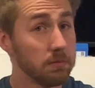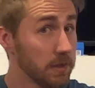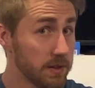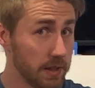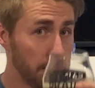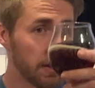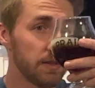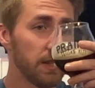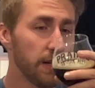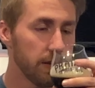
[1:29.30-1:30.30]
Let's see what
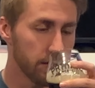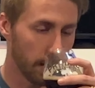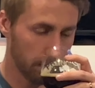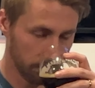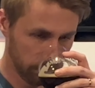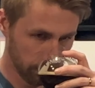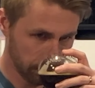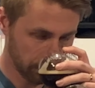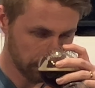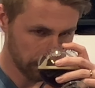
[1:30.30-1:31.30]
this thing tastes like.
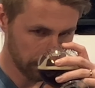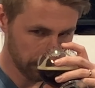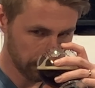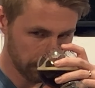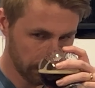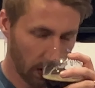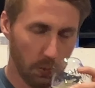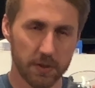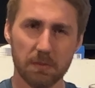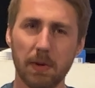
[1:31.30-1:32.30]

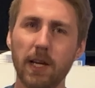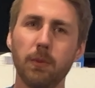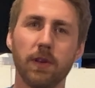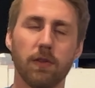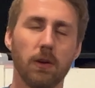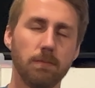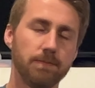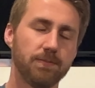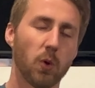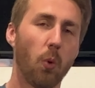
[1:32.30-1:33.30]
Wasn't made with
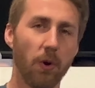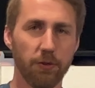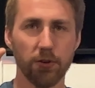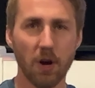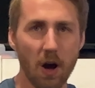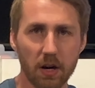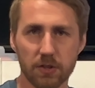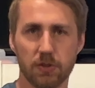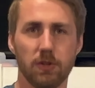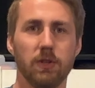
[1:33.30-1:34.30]

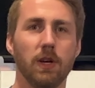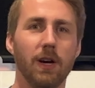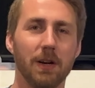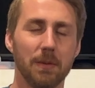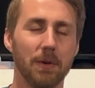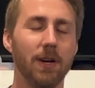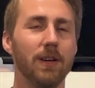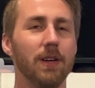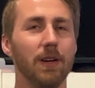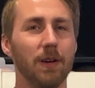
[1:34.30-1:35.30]
orthodox
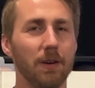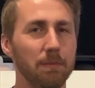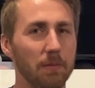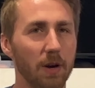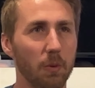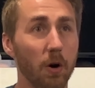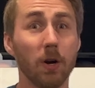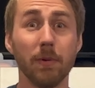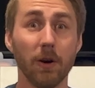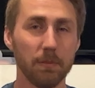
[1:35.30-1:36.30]

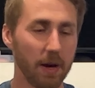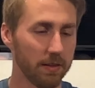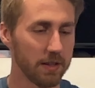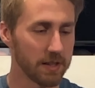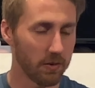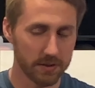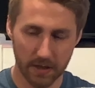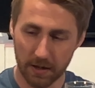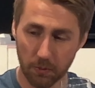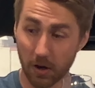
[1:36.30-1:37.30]
watermelon methods, I would
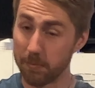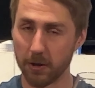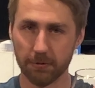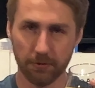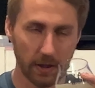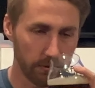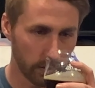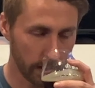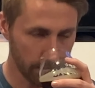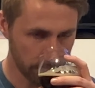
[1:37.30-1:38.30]
say. Watermelon
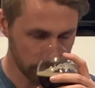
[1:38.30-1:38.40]
flavoring.